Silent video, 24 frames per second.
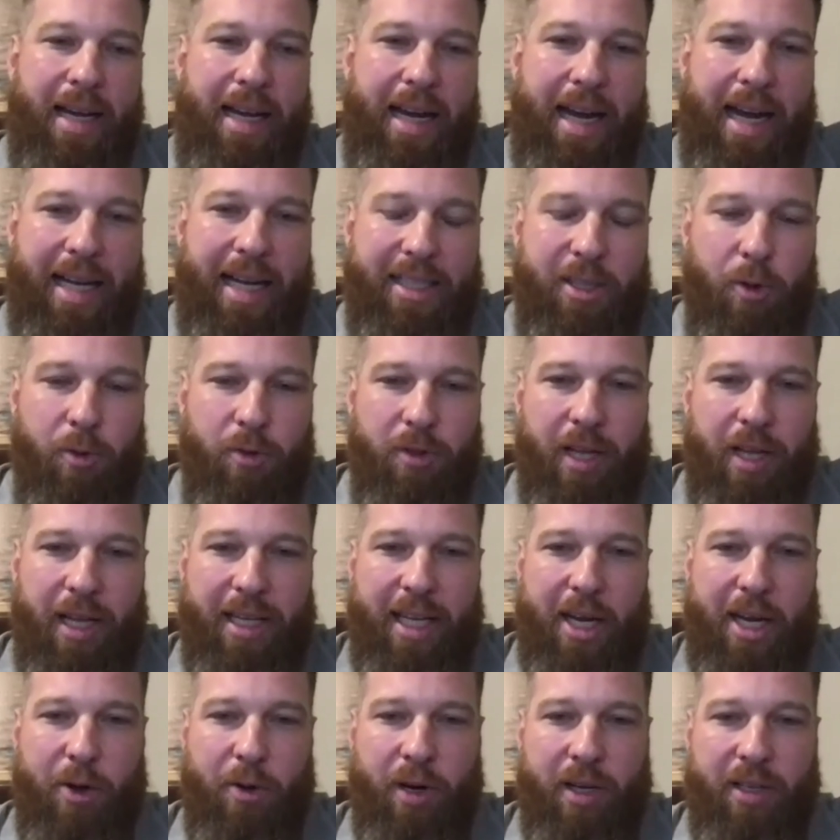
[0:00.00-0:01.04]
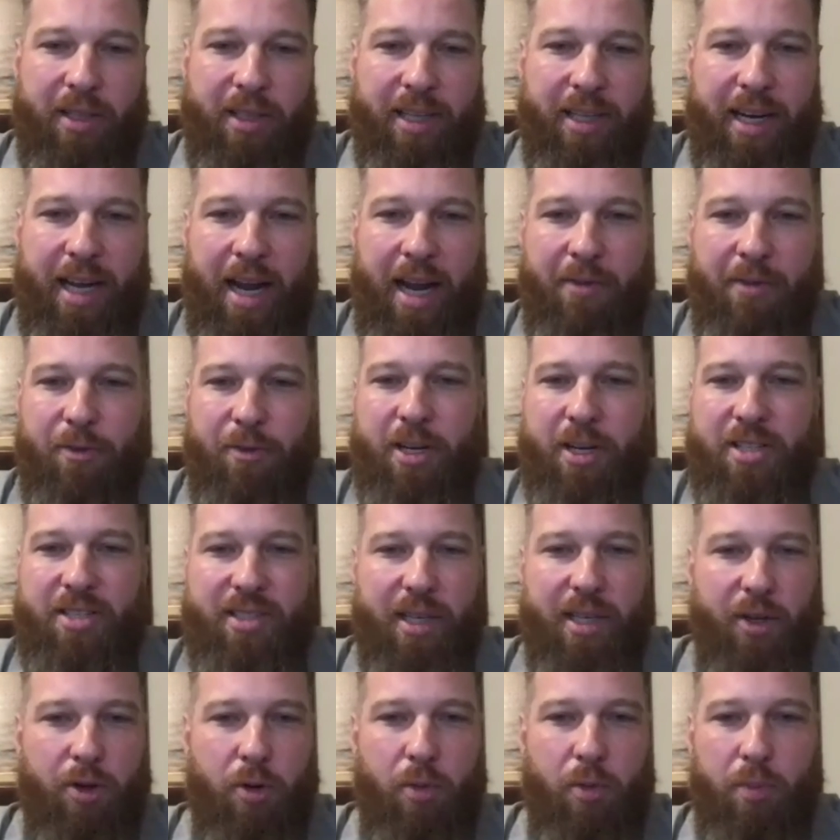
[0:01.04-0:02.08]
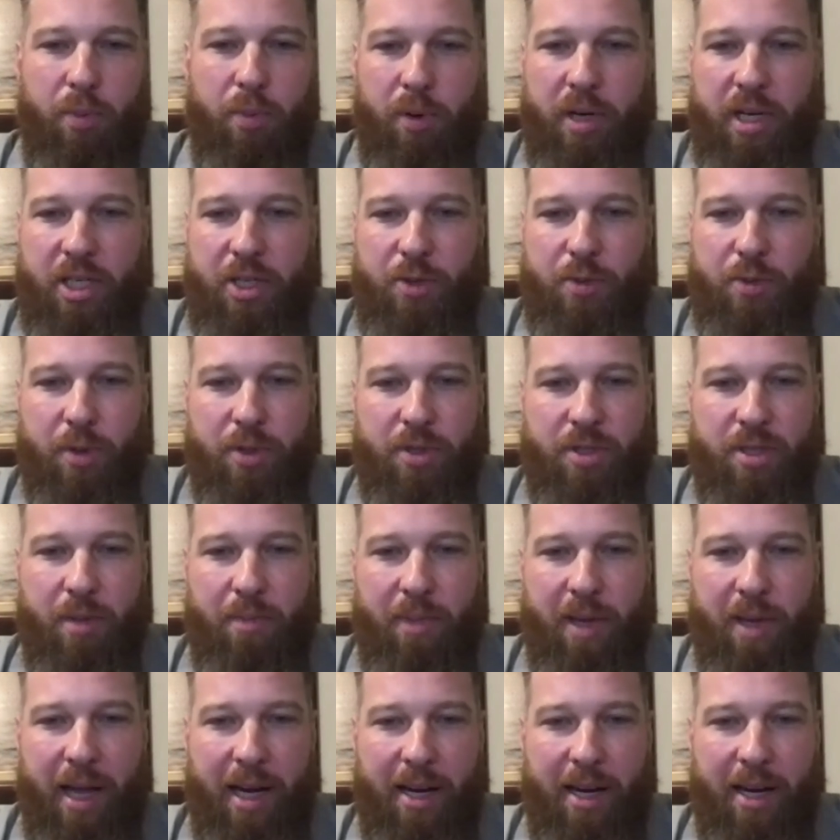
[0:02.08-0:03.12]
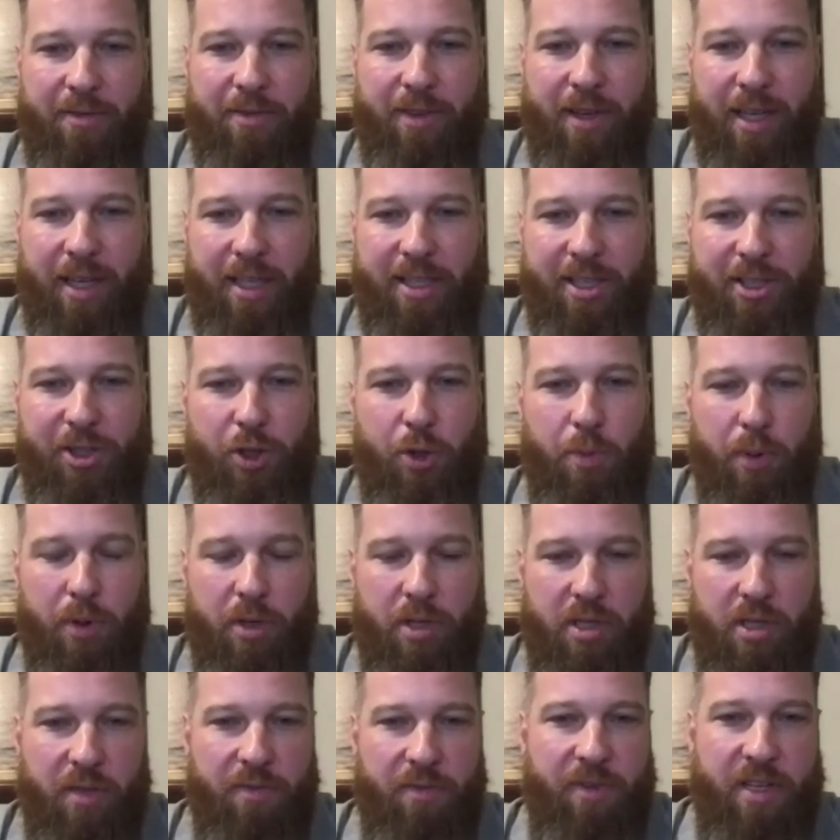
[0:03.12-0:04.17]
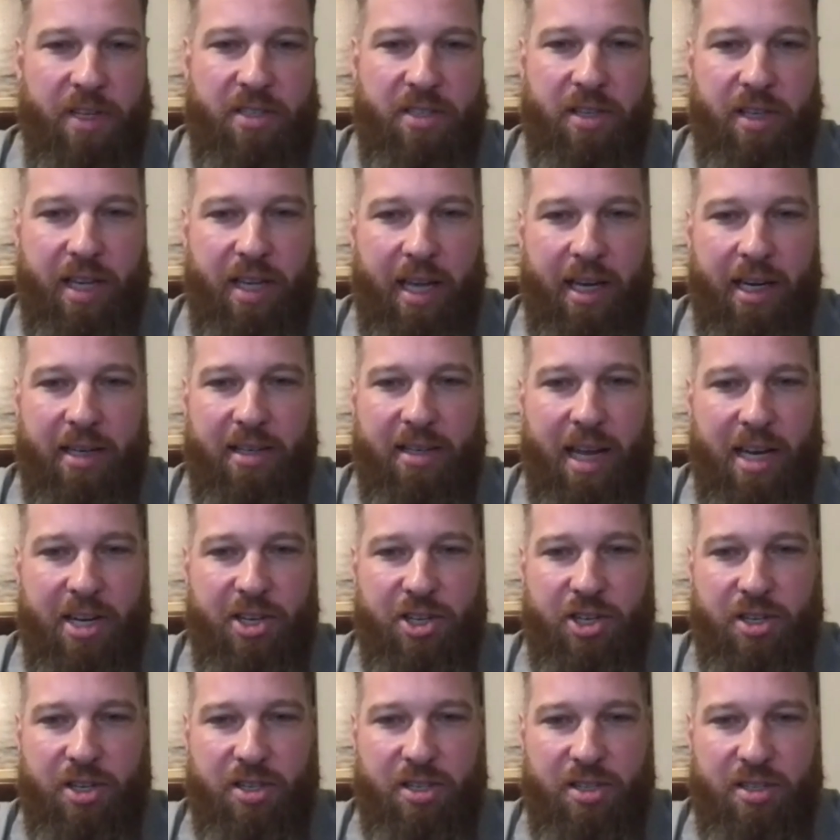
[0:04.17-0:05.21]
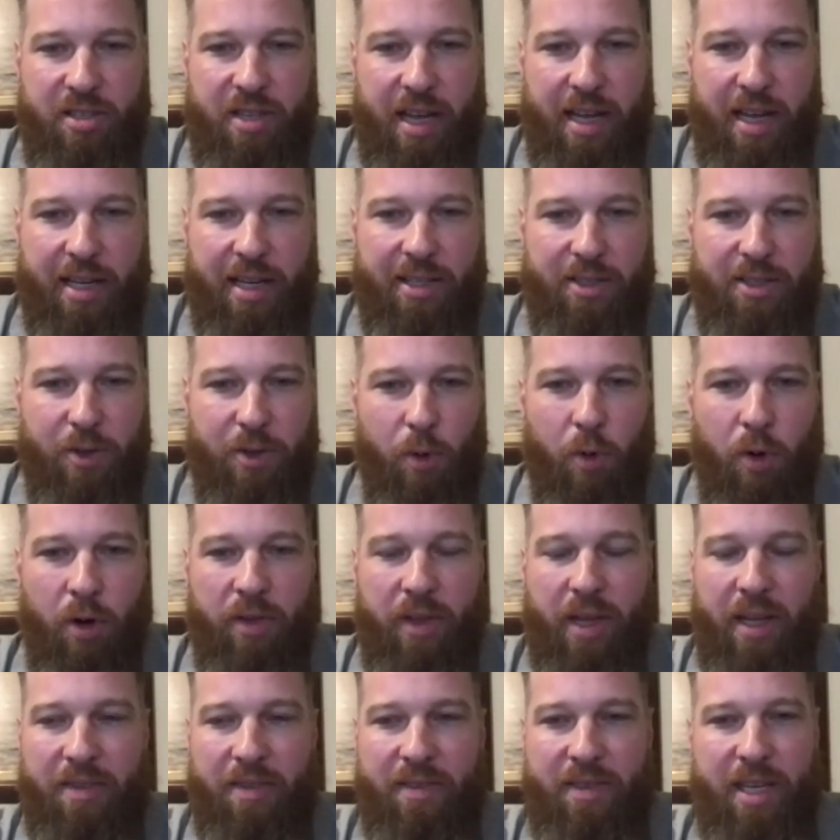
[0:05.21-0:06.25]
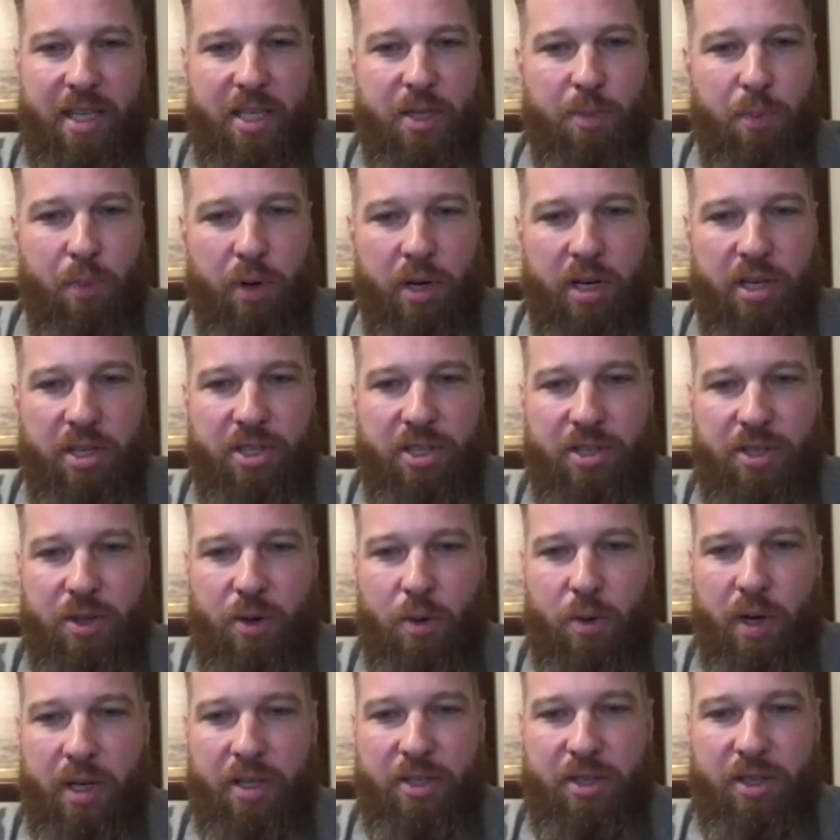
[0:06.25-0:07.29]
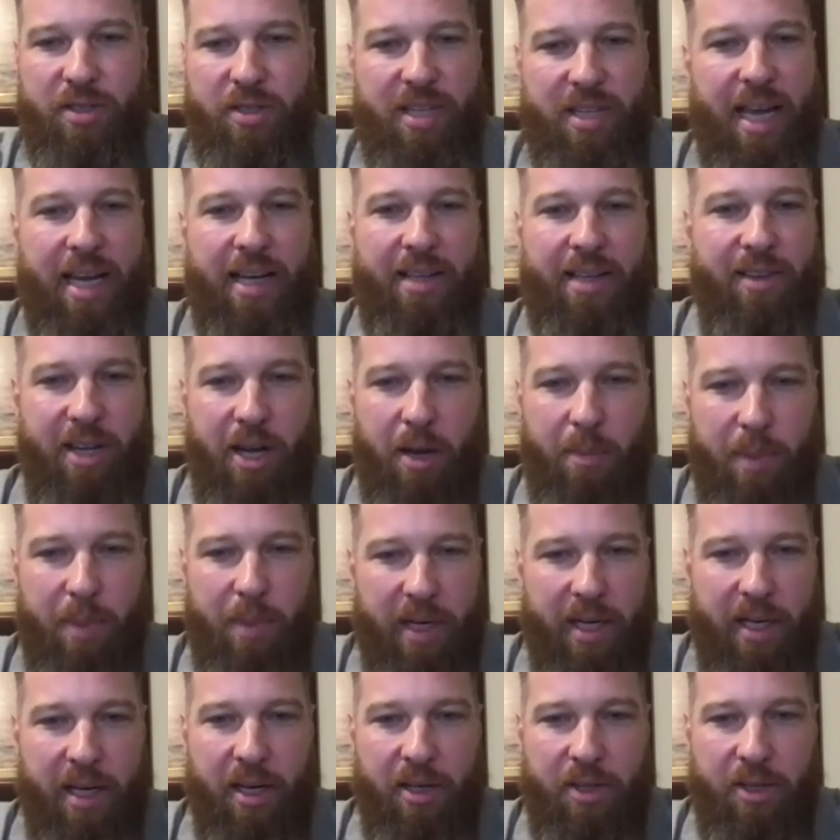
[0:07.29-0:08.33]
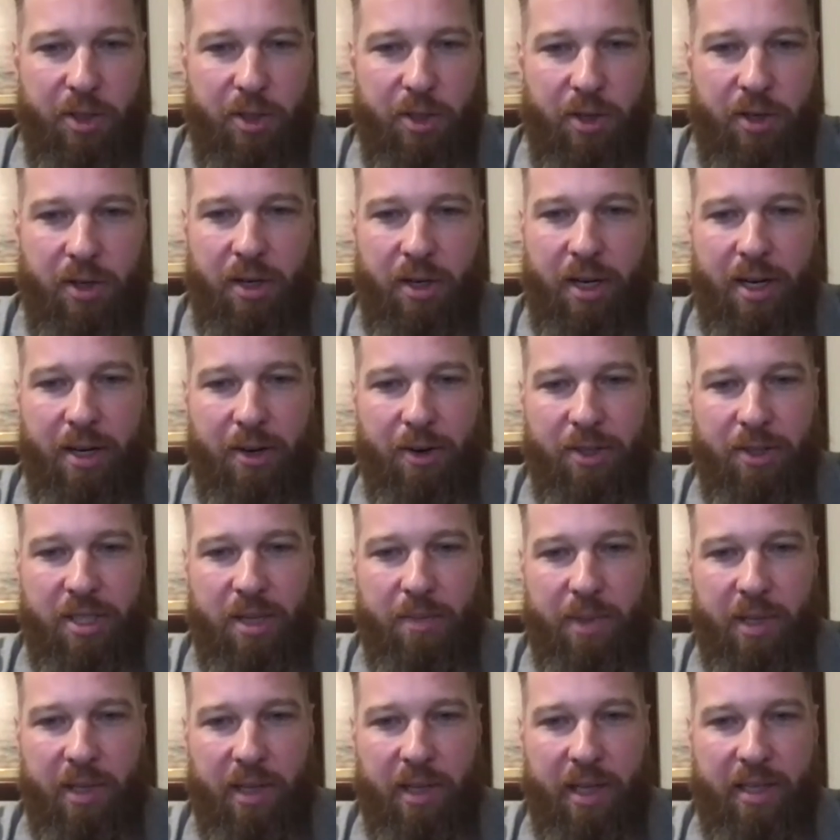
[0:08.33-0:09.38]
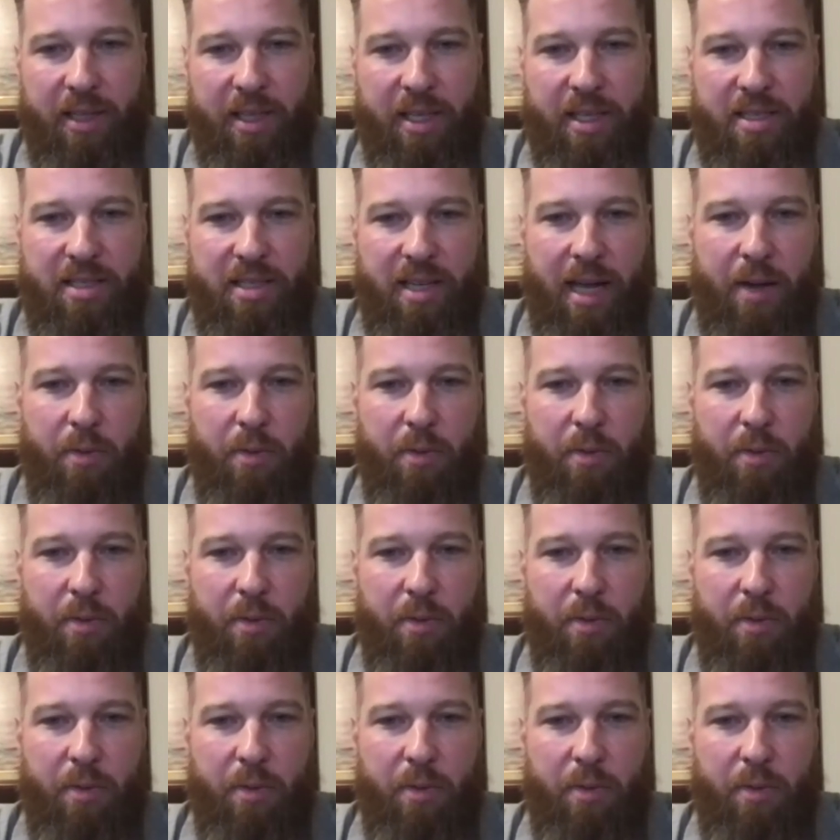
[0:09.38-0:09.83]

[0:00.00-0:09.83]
I don't like hearing that every single breach was some kind of super sophisticated nation state, or that this breach is going to take the company under or something like this.